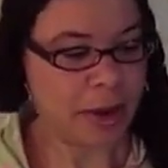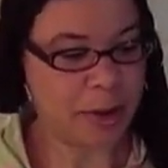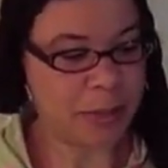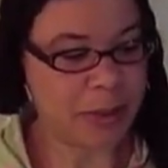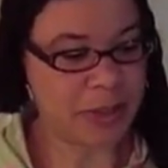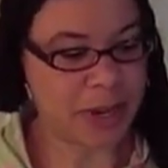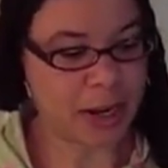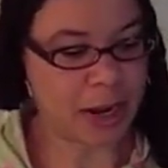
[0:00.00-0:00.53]

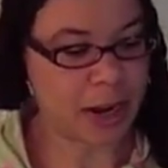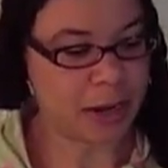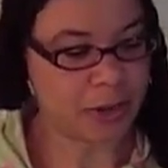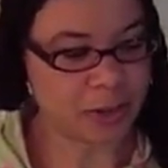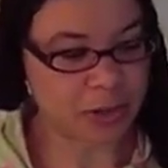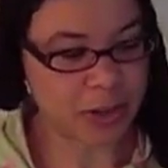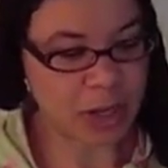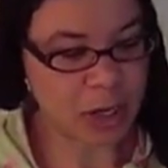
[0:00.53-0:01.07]
And then I kind
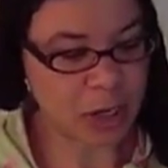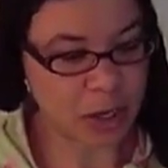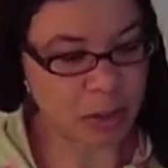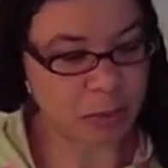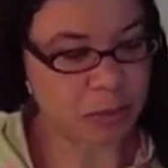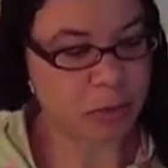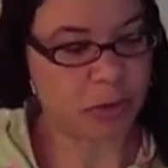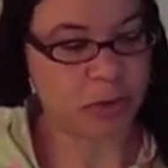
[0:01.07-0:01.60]
of just
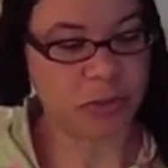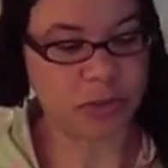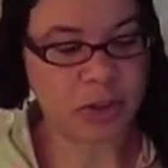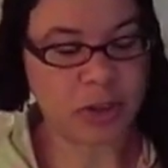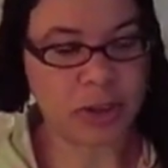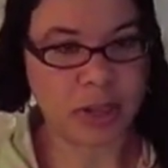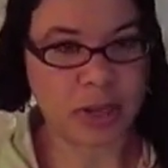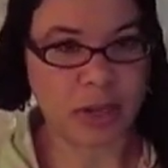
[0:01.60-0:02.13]
keep sort of
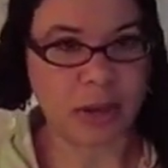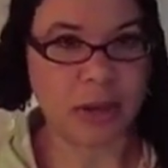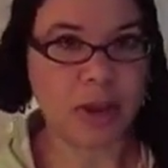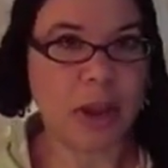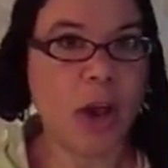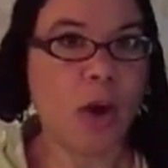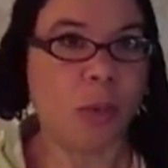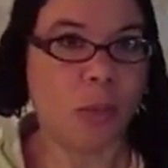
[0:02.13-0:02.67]
gently
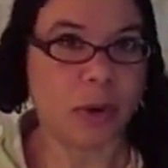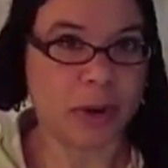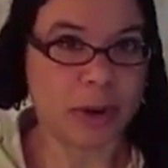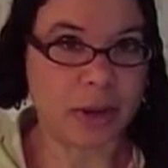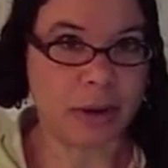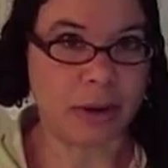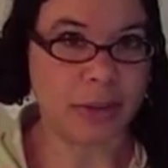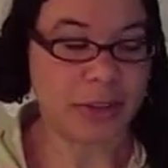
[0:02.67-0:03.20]

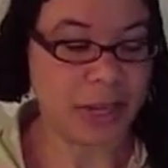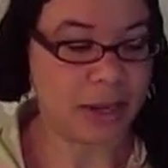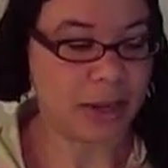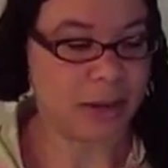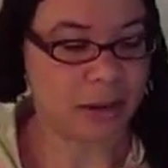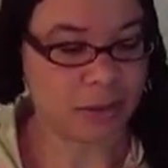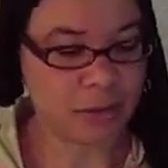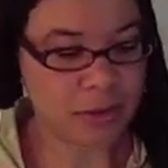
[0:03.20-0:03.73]
working on the
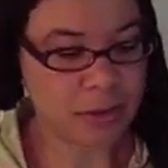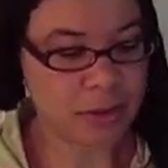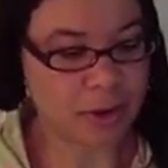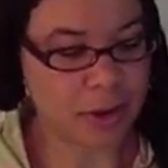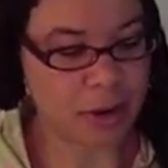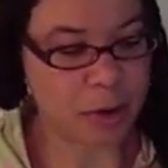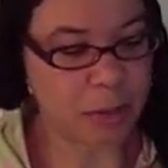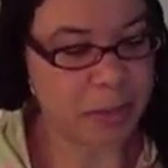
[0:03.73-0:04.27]
ends
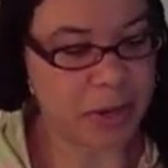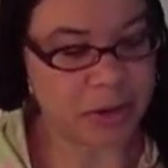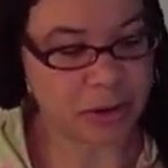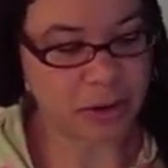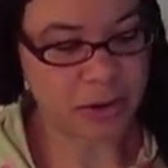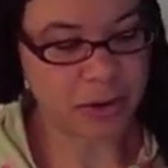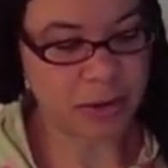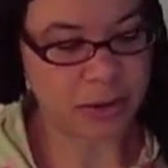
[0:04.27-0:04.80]

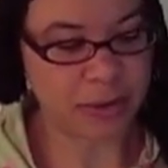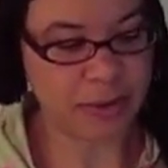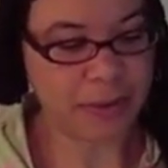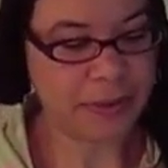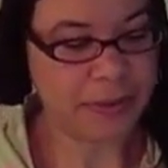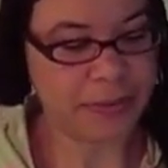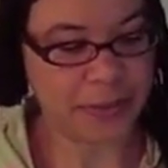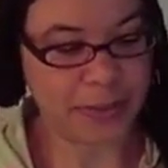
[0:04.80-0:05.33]
until
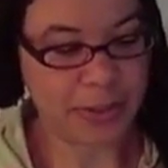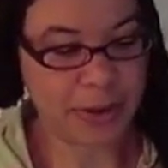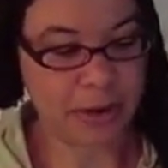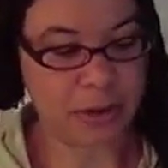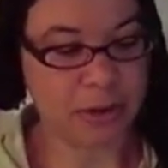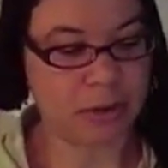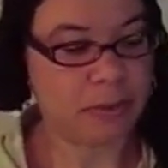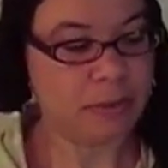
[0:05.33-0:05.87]

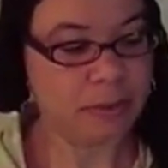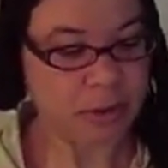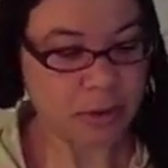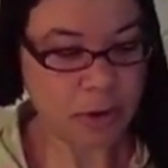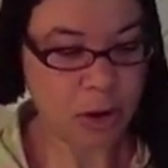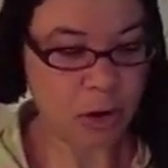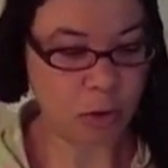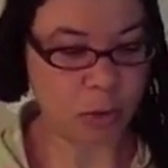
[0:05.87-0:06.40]
they're
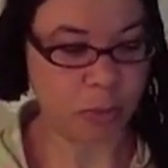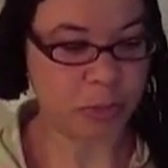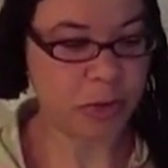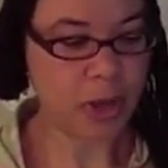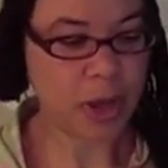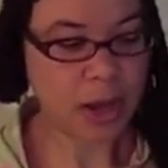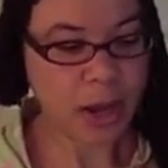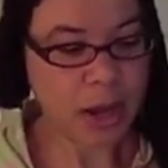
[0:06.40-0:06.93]

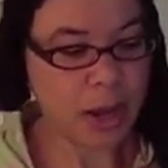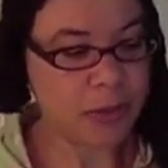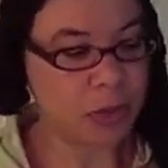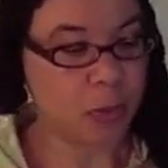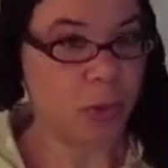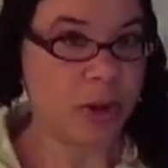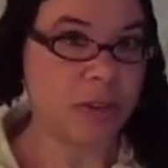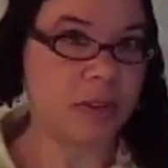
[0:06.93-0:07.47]
combed. And
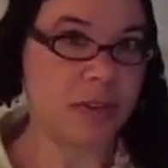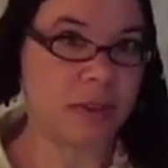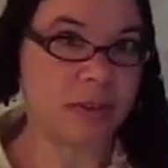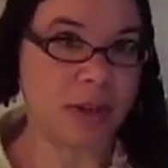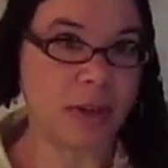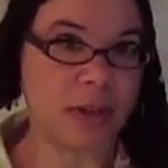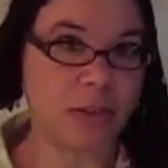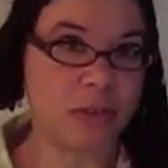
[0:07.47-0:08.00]
then once
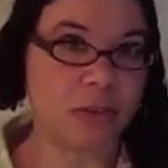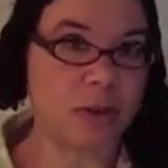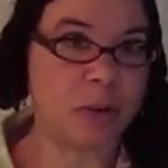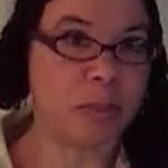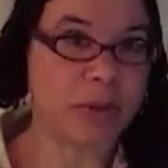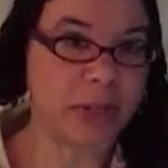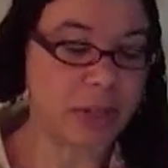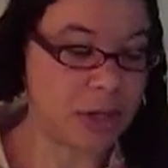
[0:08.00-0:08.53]
these ends are
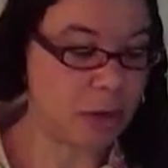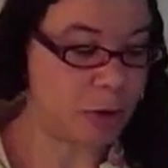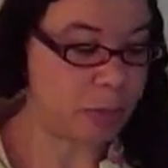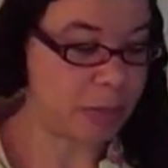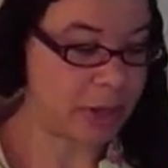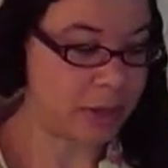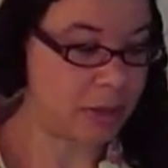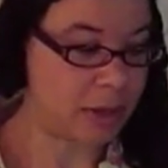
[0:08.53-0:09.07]
completely
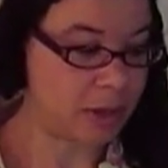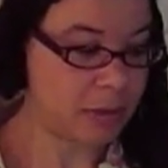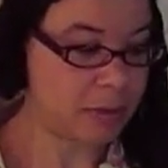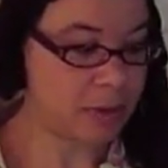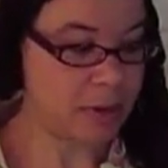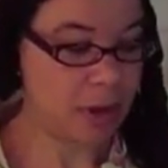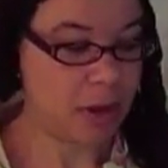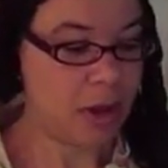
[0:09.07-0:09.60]
combed like
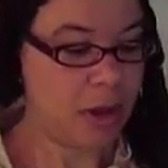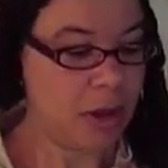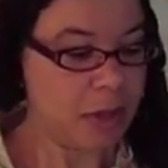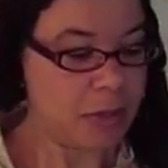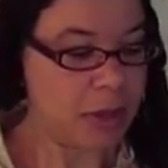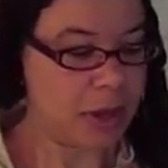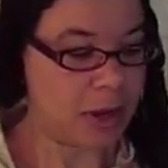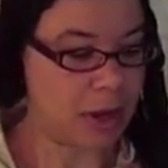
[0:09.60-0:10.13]
this,
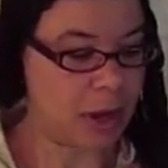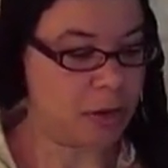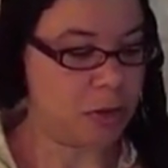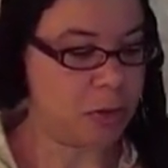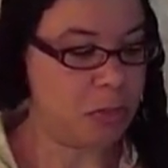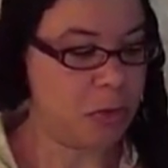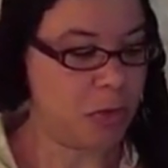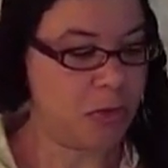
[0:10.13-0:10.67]
then I
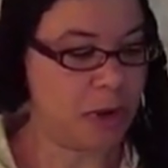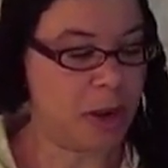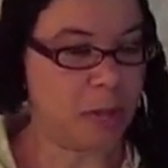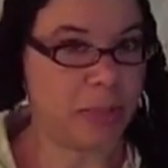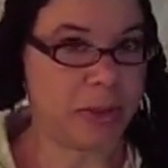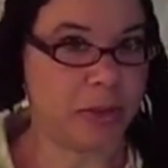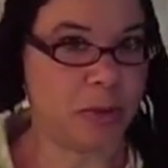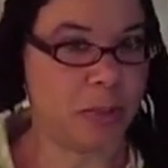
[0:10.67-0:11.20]
just move it
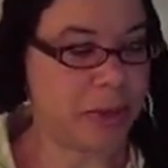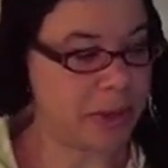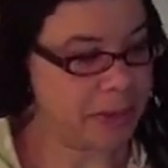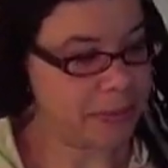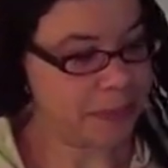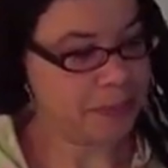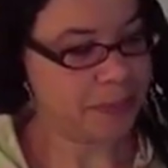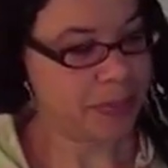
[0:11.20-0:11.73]
up a little
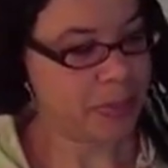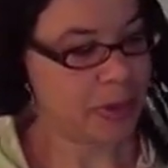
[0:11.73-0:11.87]
bit.